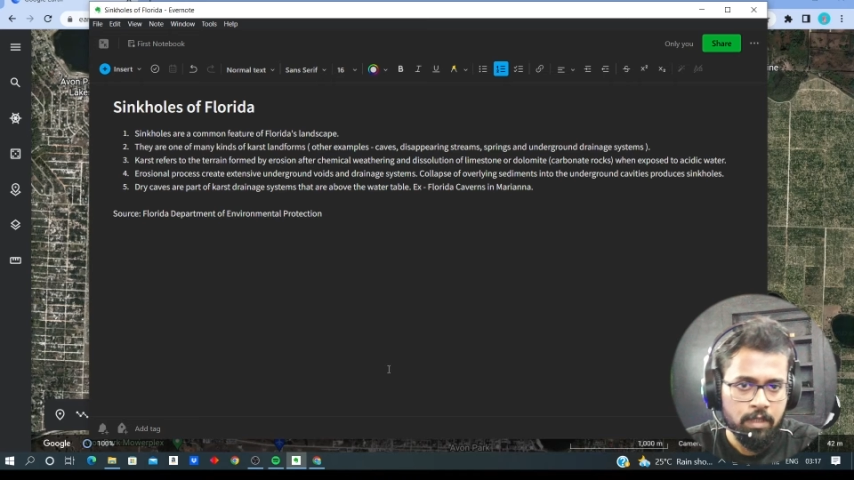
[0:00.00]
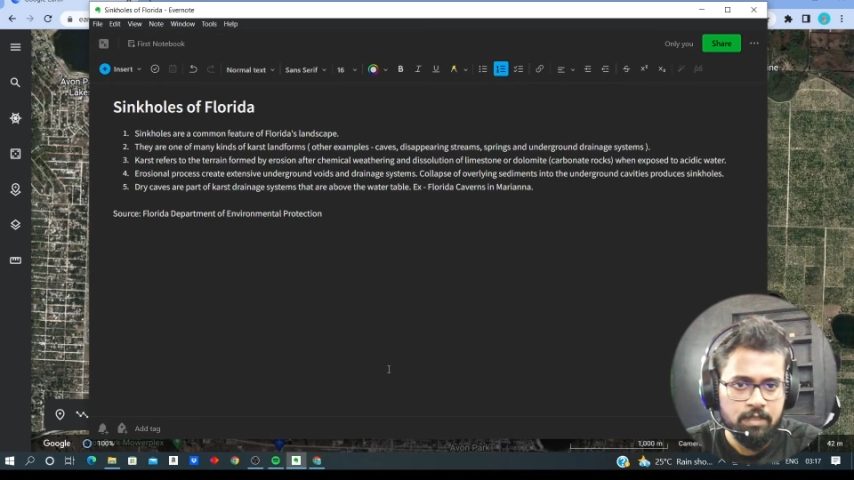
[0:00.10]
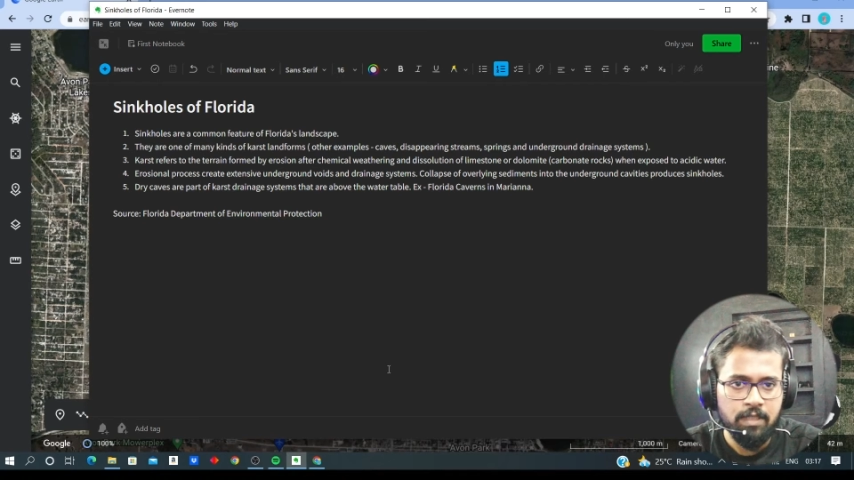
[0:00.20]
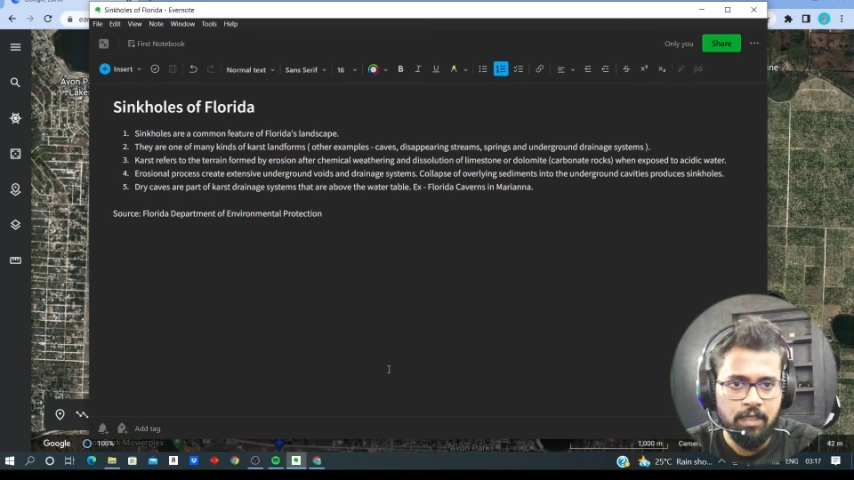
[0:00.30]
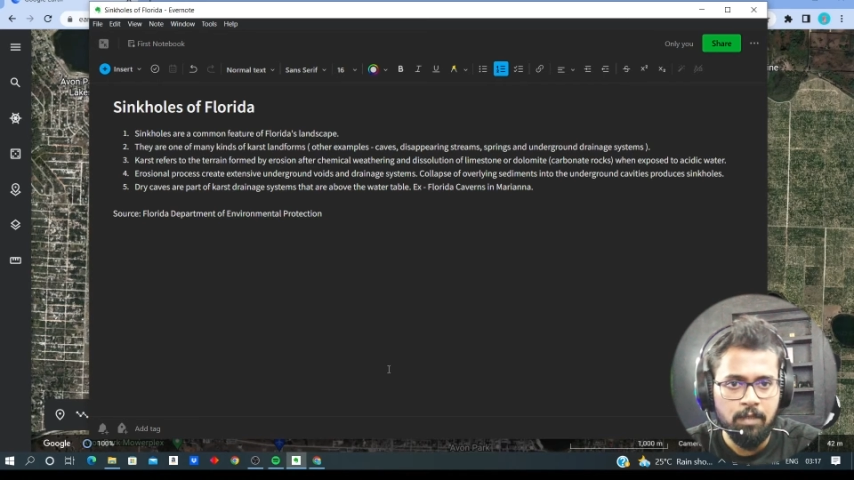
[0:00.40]

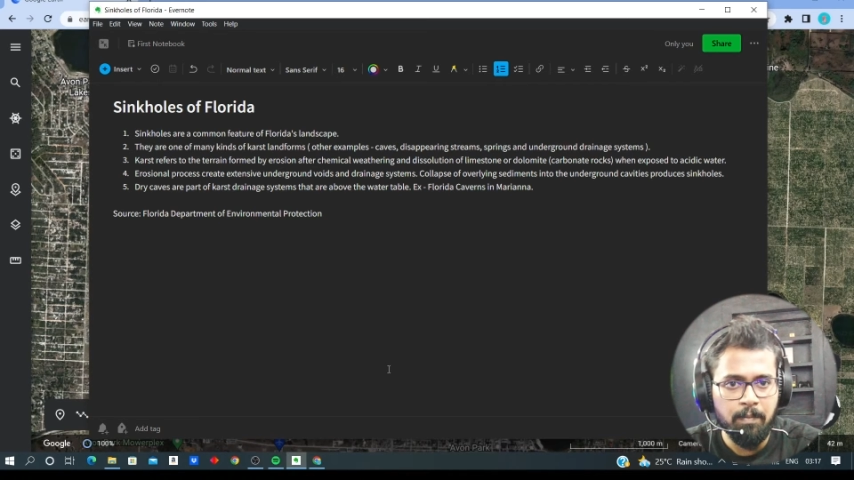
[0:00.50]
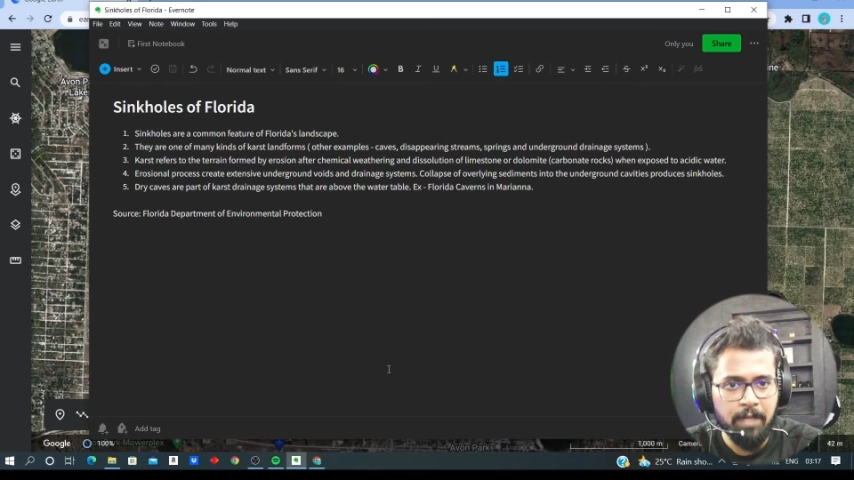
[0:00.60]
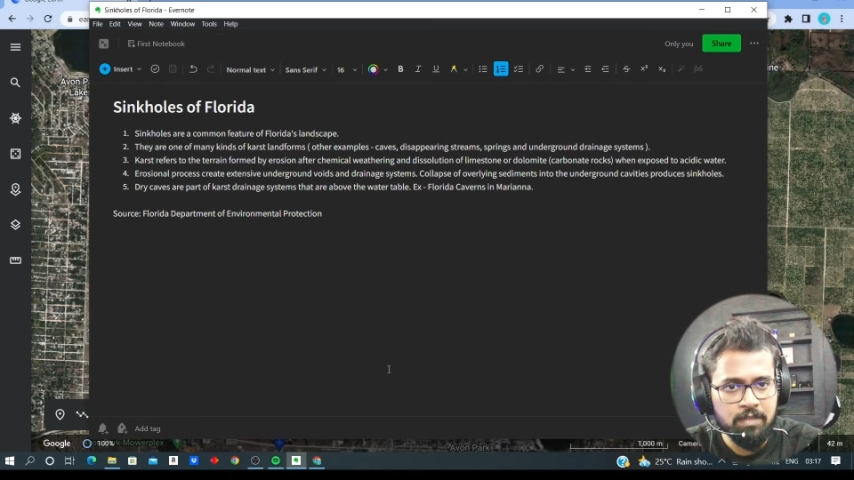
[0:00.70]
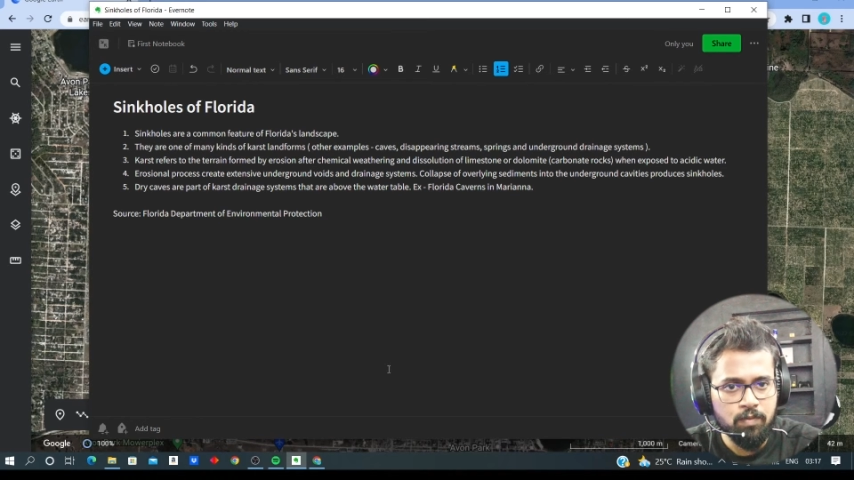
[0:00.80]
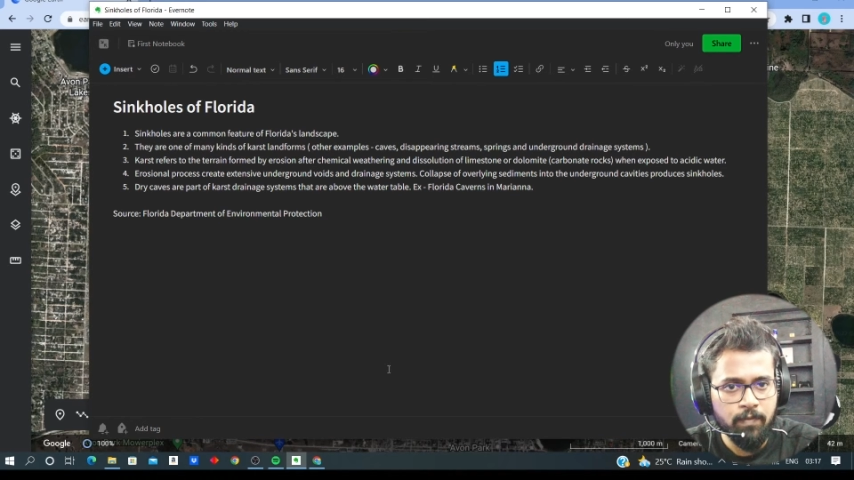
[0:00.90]
is getting
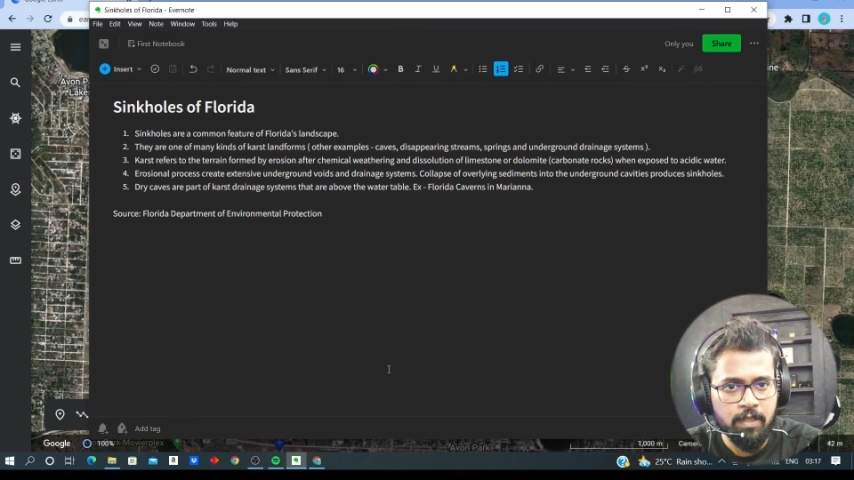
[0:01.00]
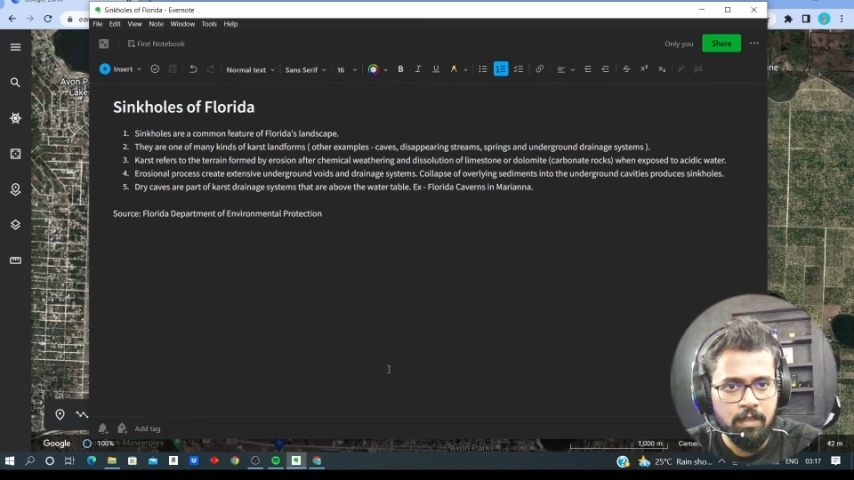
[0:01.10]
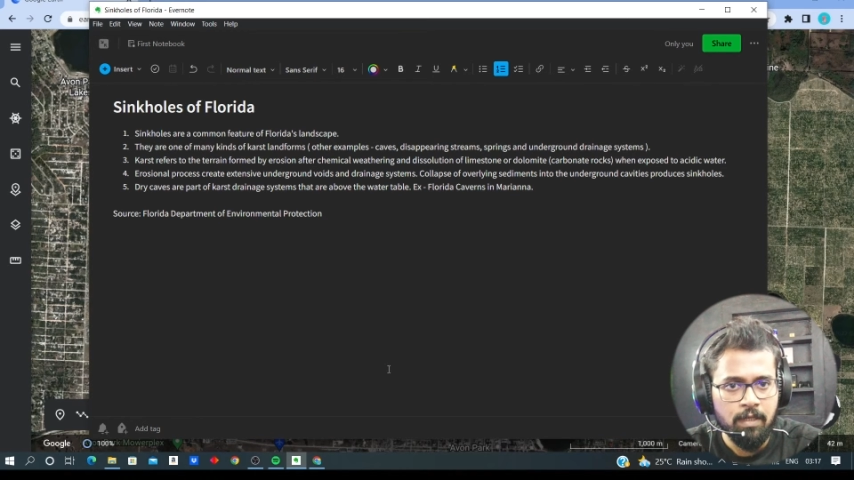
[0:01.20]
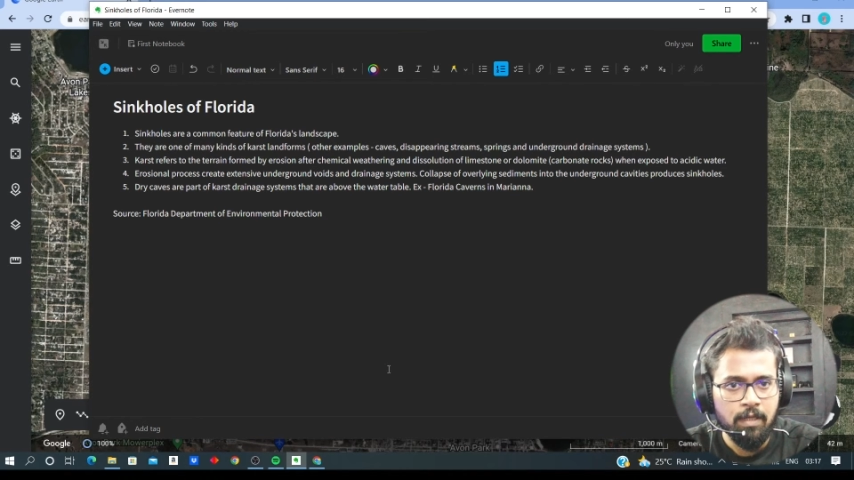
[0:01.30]
mixed with